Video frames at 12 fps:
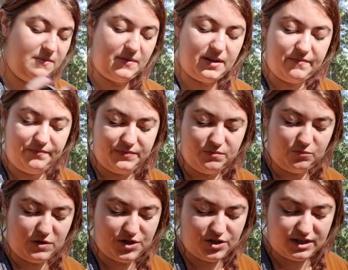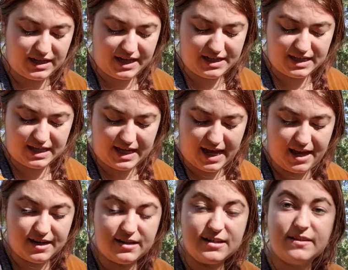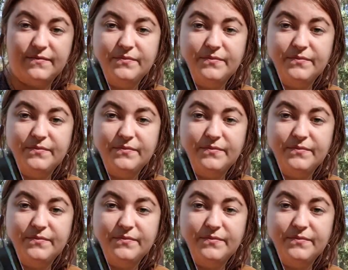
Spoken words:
it, once you get to the end,